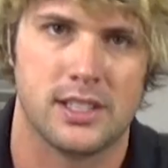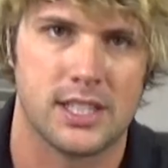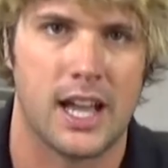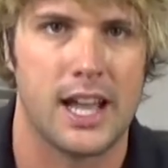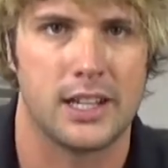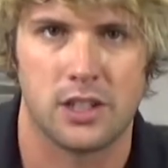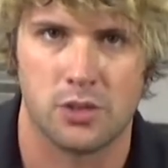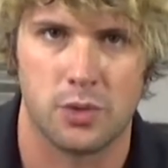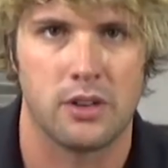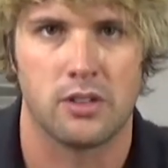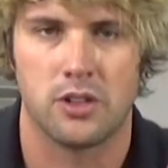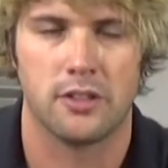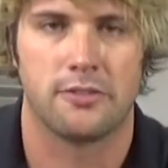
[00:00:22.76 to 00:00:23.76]
the side, to the
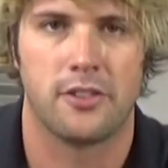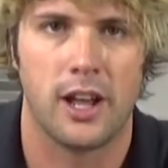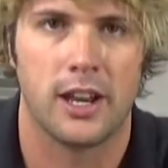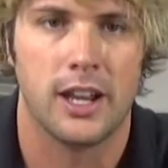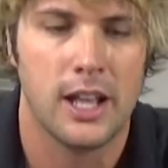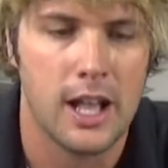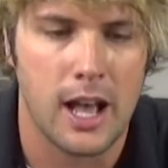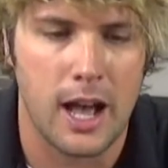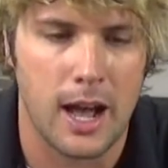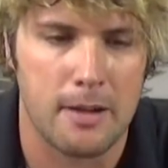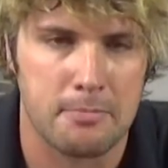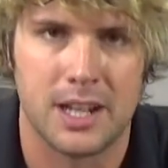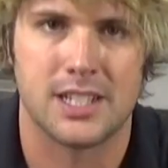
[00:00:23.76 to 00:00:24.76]
rear, or to the front,
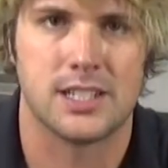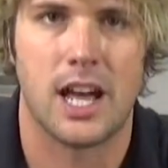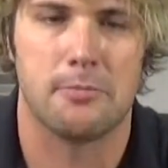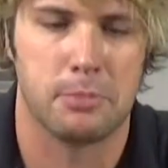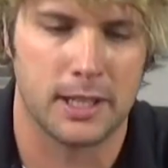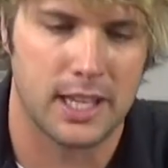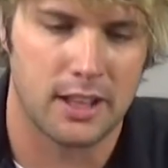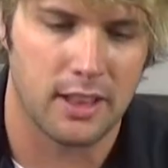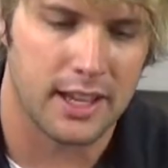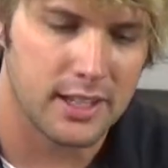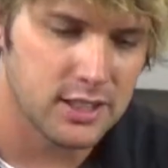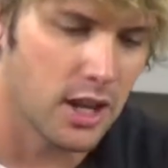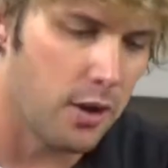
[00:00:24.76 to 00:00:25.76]
but it's not a blinking
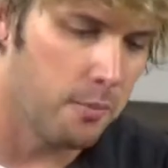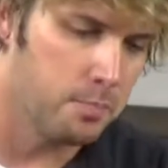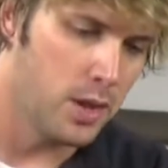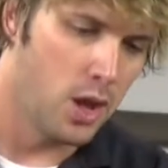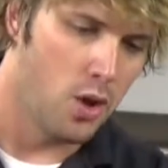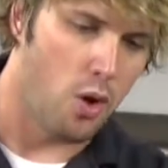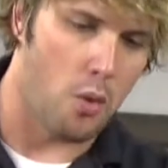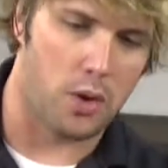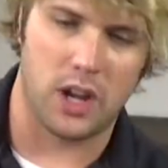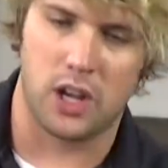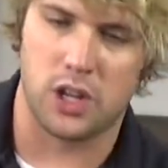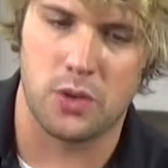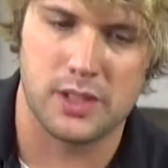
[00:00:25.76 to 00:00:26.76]
light. So what we're
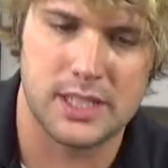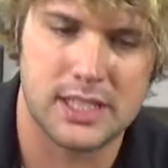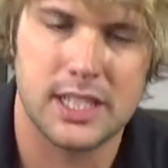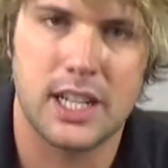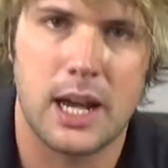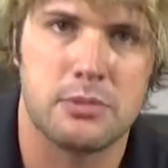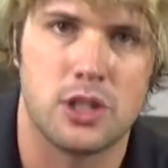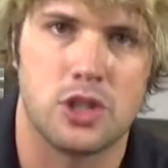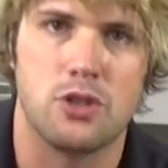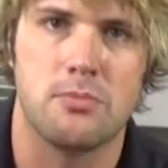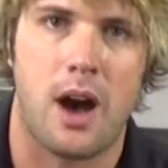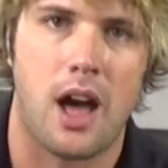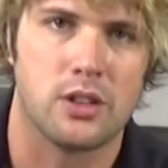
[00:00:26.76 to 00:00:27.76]
going to do is this thing comes in
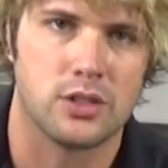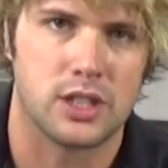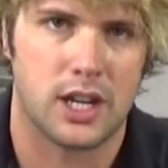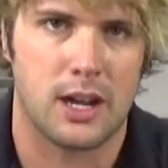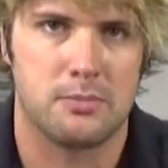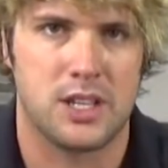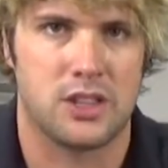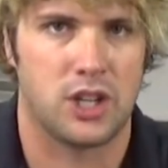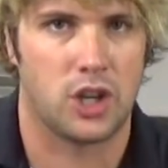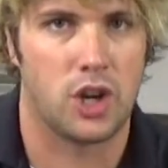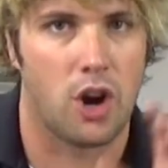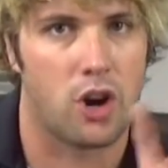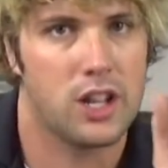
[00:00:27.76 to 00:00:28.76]
two models. It comes in the
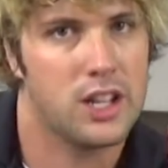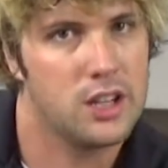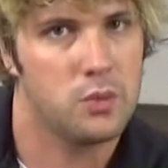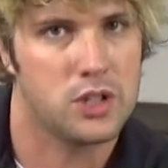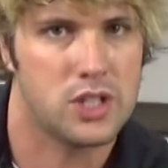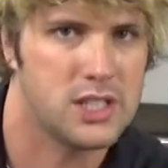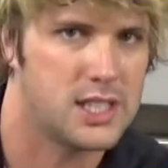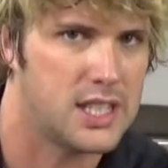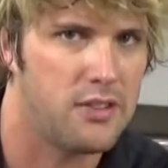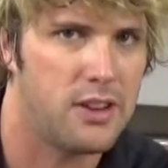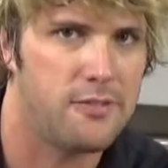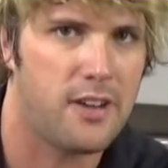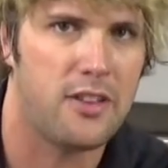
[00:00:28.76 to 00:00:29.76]
Guardian, which is the
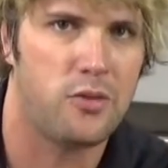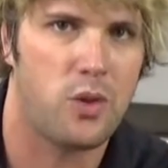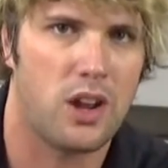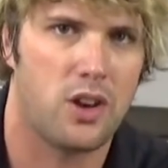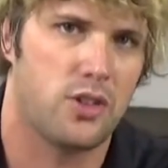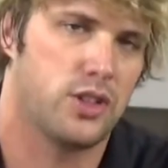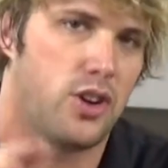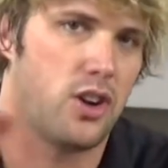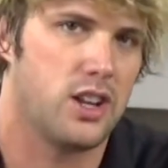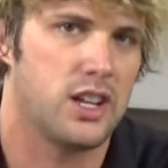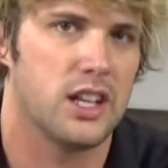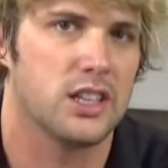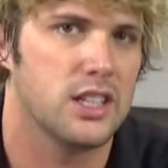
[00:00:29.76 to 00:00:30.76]
75 watt, or the
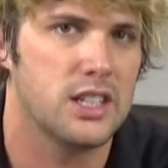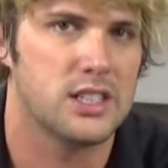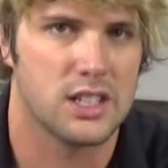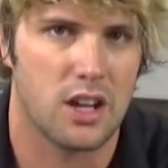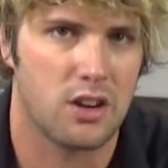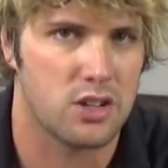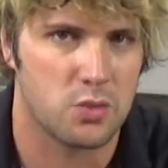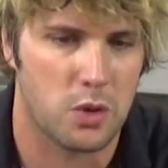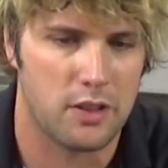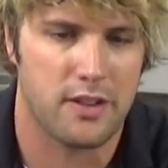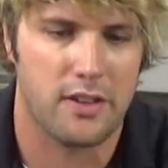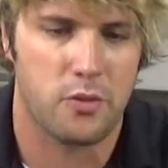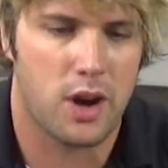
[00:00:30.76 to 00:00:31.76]
Guardian Elite,
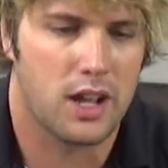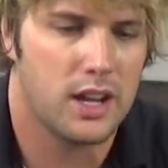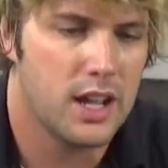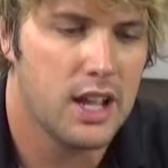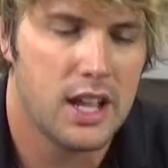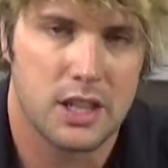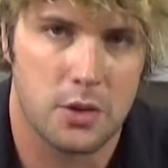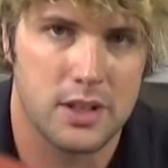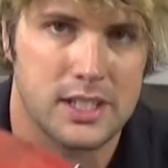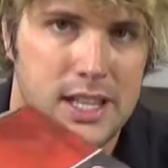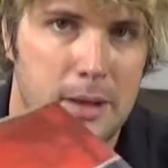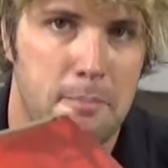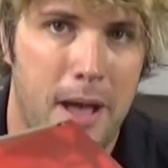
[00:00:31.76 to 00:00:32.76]
125 watt. They're in the
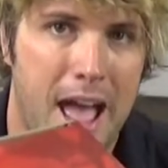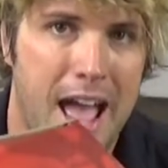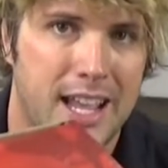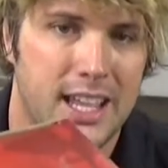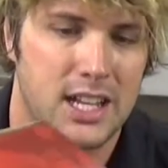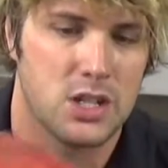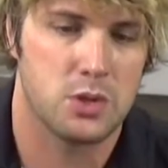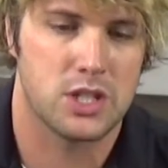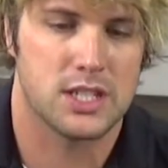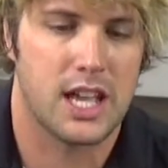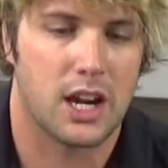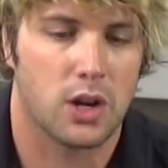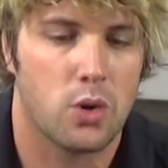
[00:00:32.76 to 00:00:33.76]
same package, which is
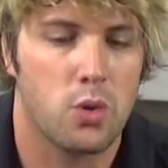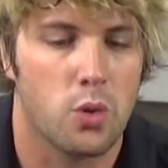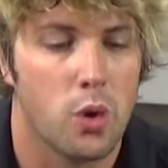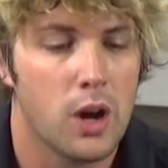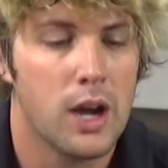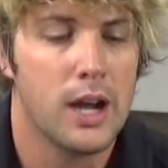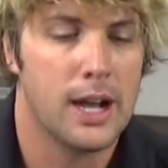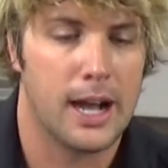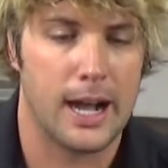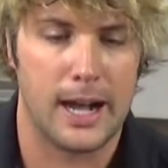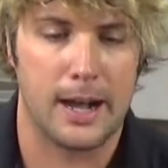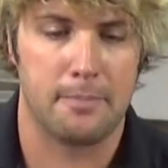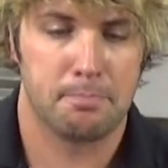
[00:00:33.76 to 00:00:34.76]
kind of cool,
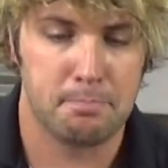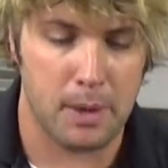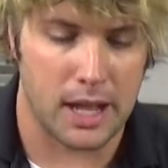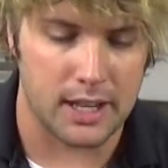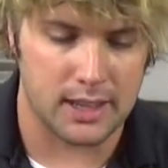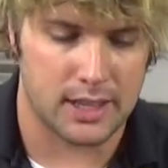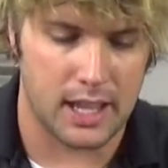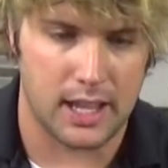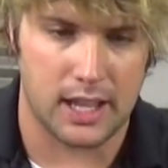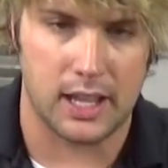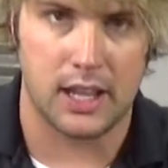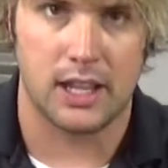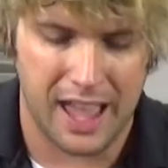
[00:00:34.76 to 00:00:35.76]
but
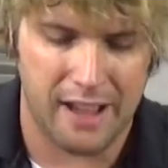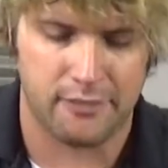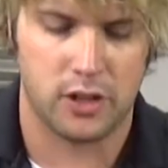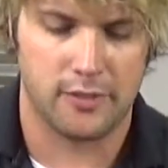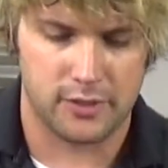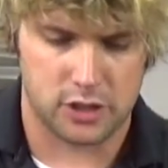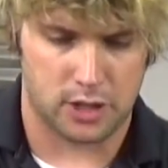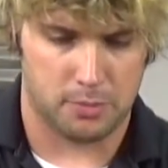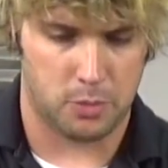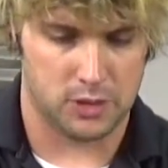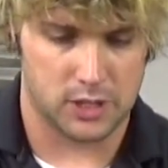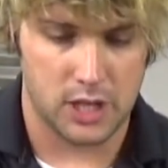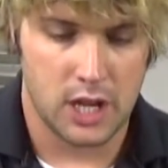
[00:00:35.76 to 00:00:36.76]
they have two different circuit
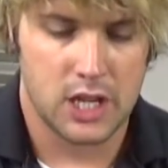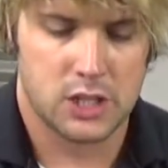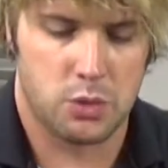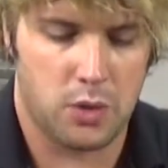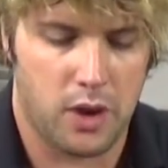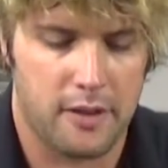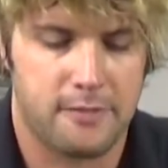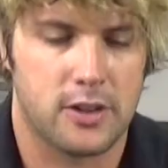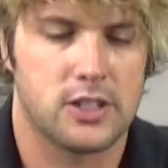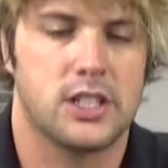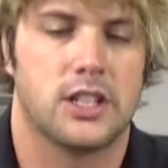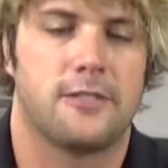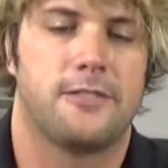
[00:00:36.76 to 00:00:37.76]
boards. So anyway,
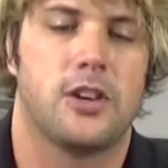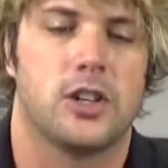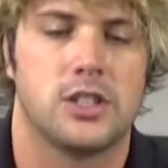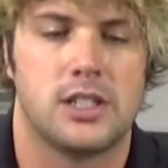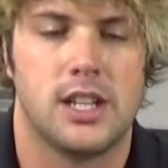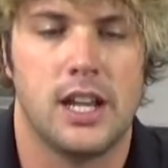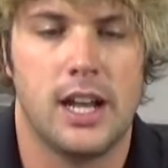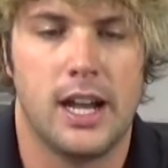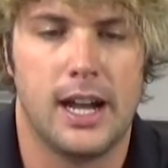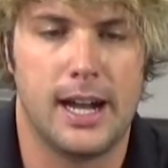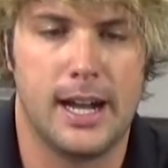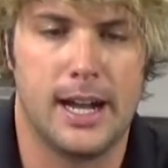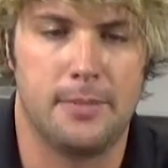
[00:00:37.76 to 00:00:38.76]
first things first,
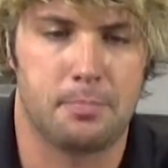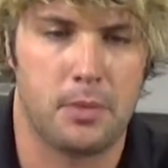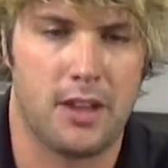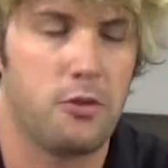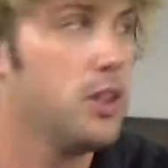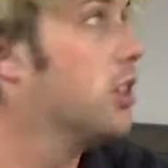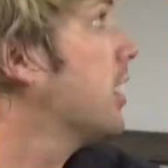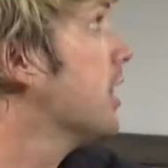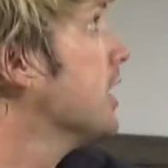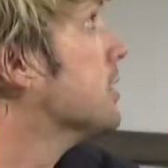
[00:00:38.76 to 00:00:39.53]
if we look at